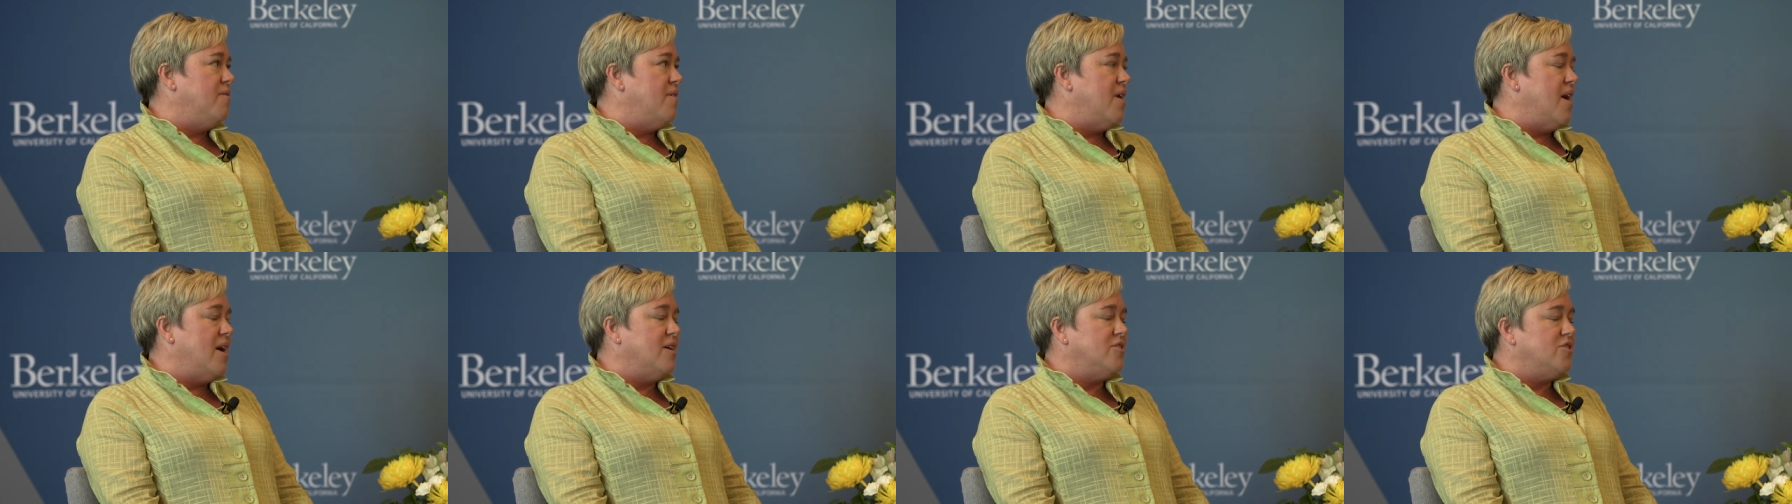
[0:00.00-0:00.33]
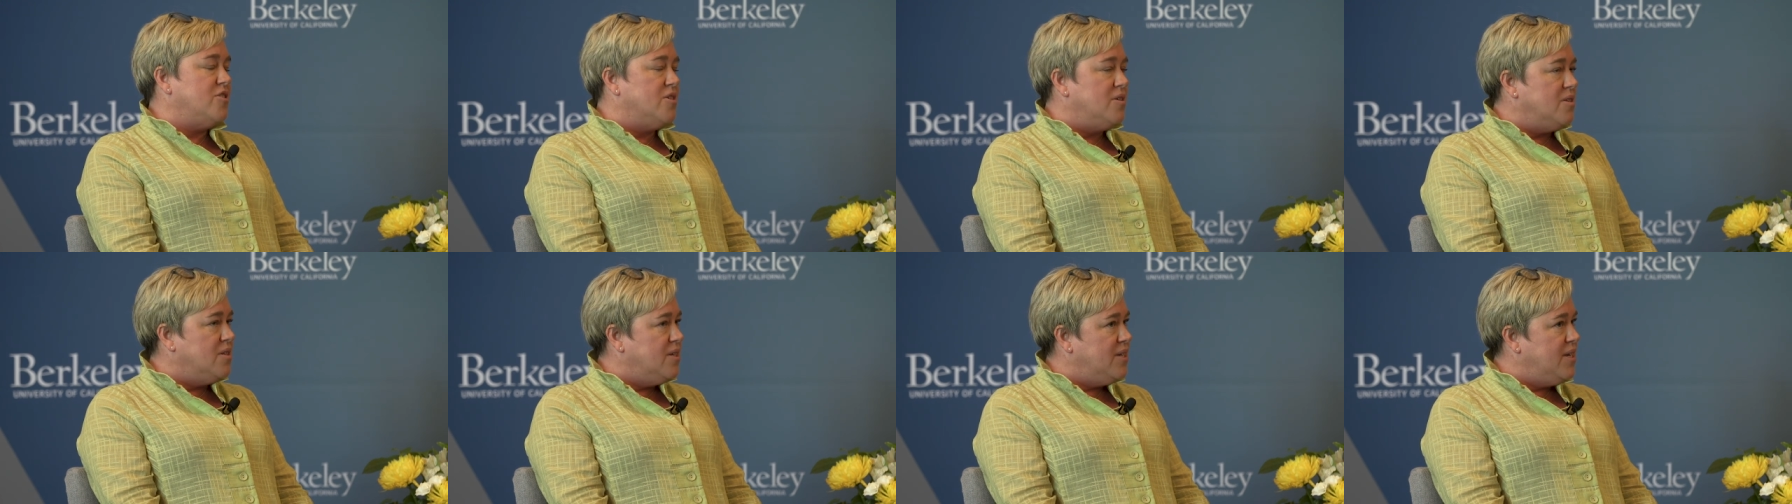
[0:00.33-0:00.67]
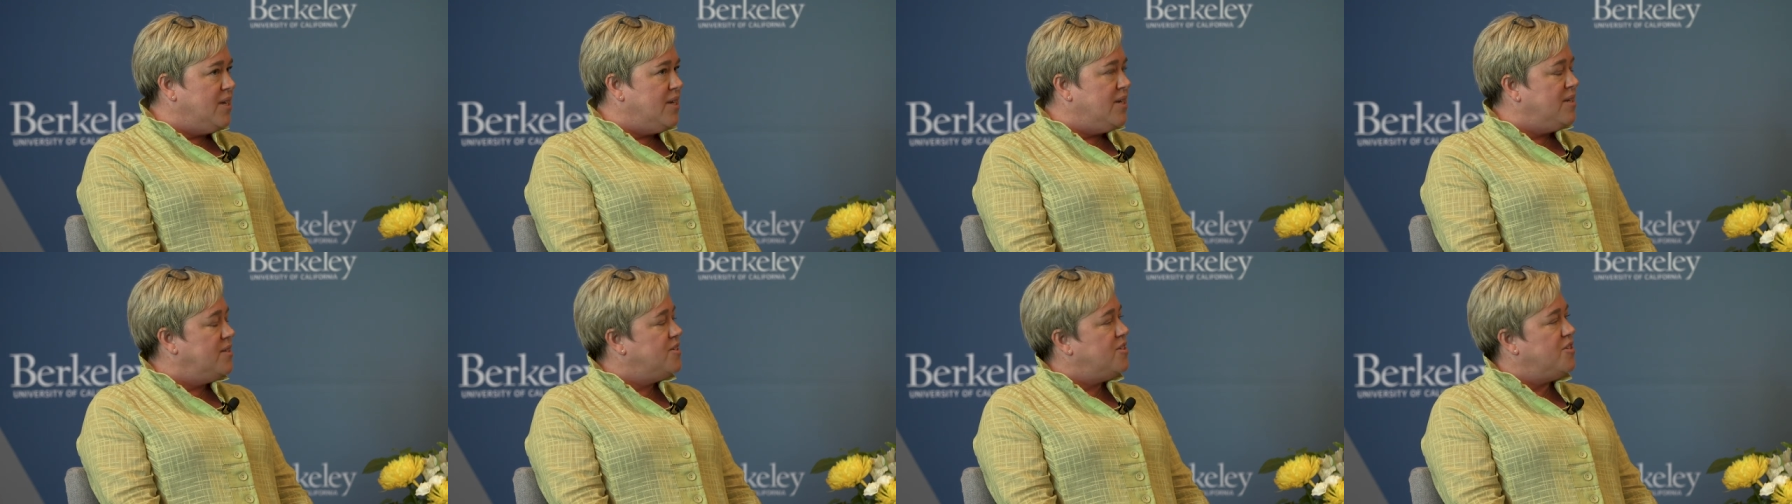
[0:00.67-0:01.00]

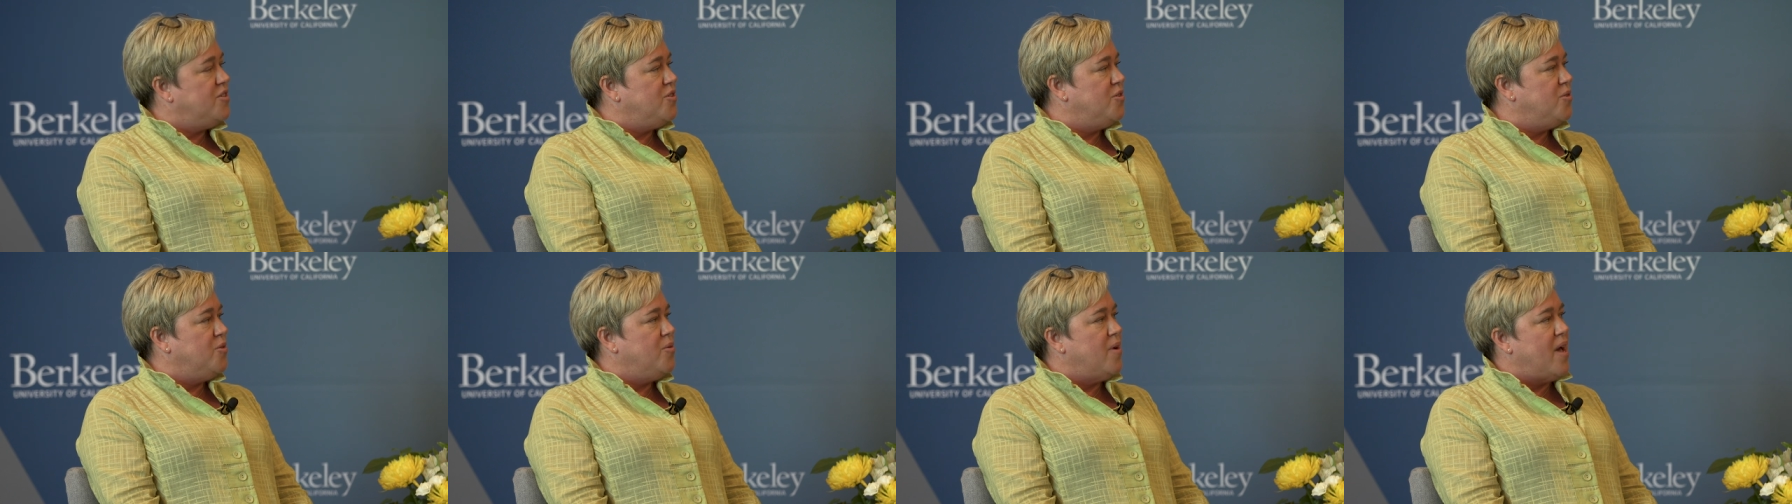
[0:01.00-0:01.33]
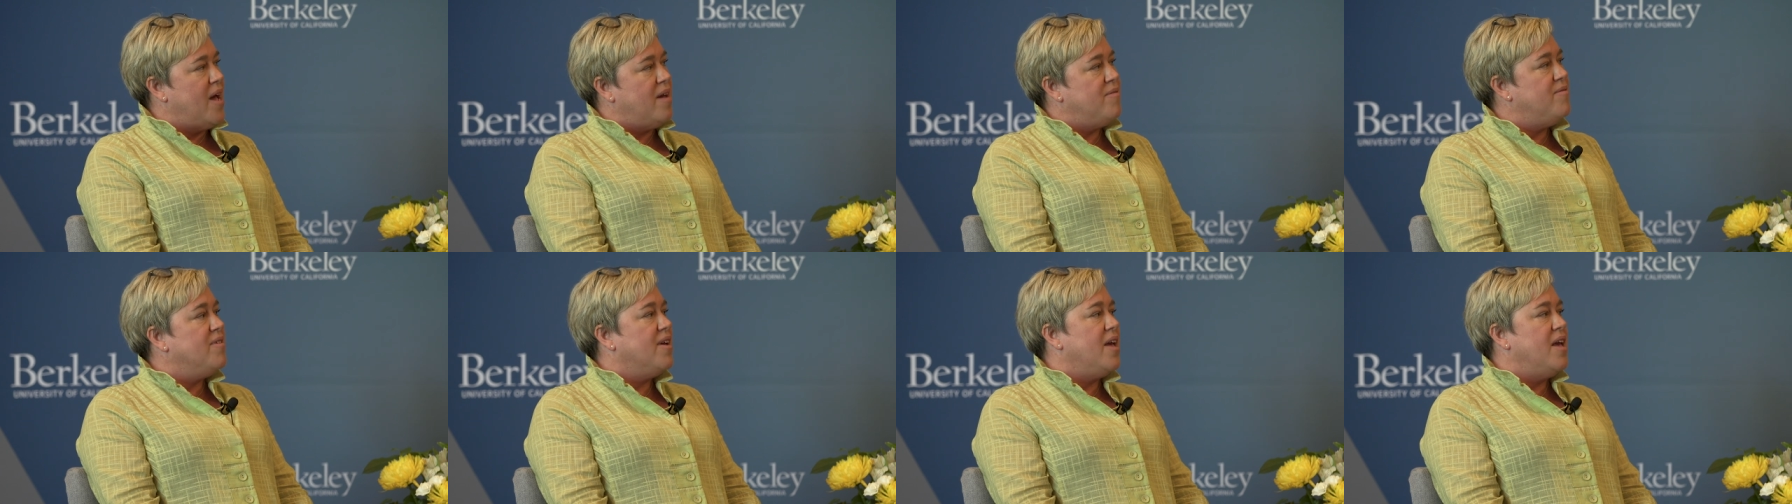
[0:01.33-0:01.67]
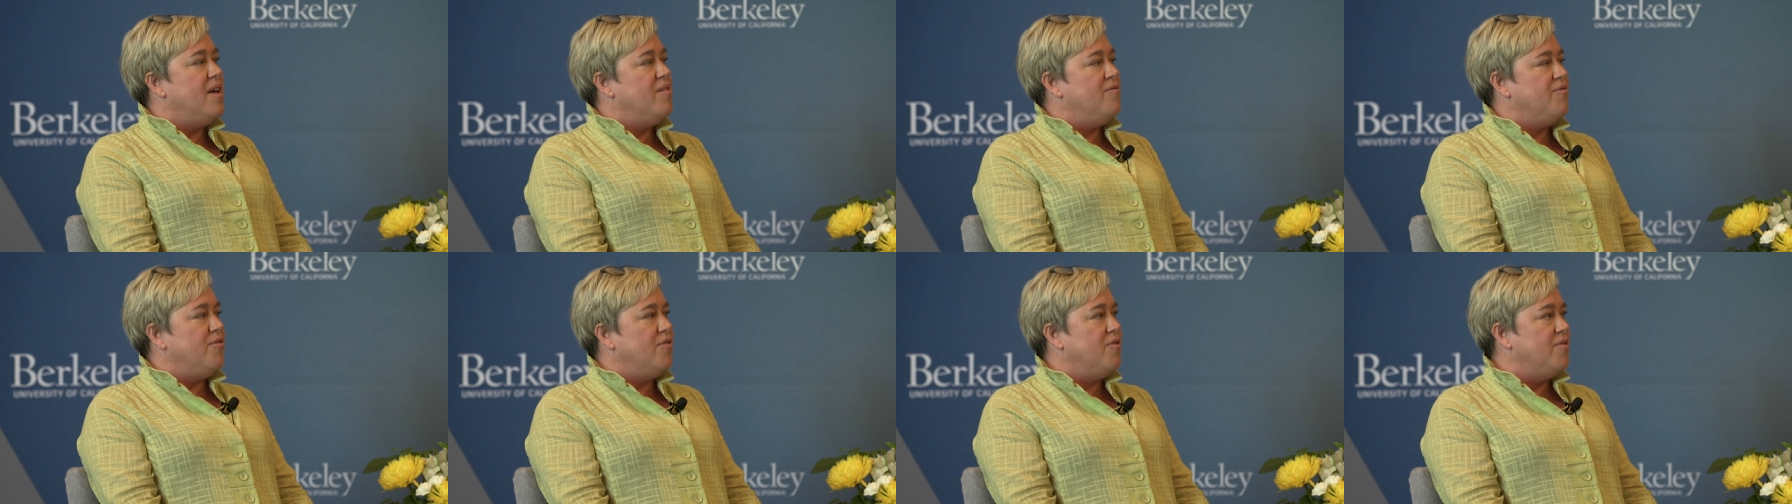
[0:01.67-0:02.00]
nationally to
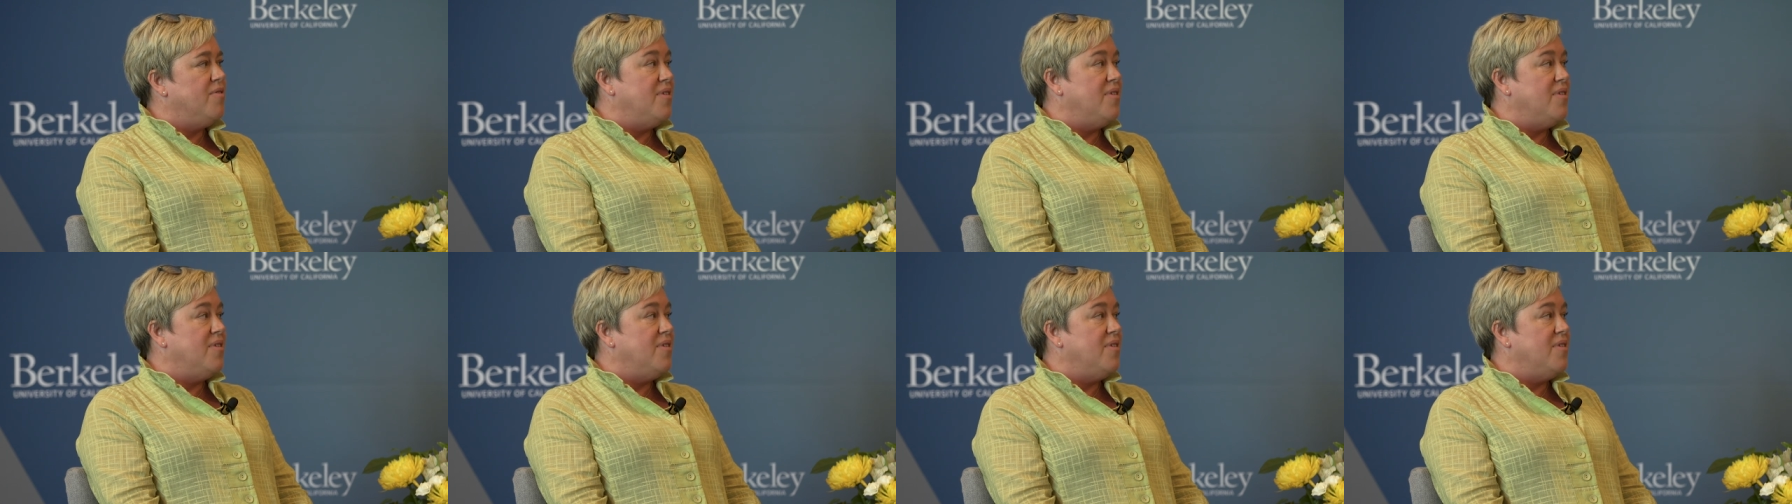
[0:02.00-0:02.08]
advocate for